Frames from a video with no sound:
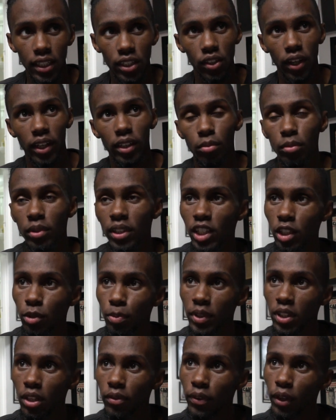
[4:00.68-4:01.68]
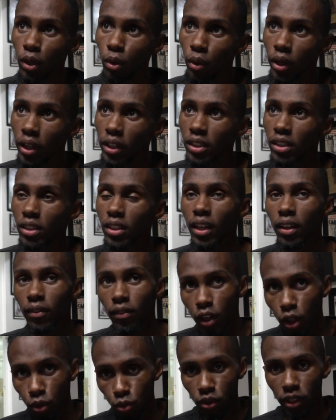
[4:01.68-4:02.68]
trained me his specific ways. I've
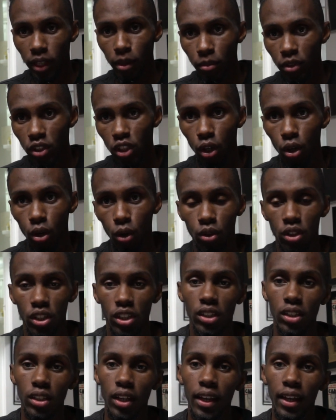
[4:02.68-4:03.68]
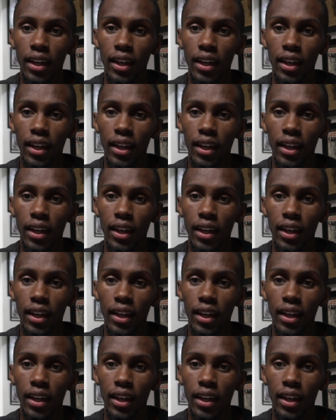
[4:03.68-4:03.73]
learned with amateur coaches.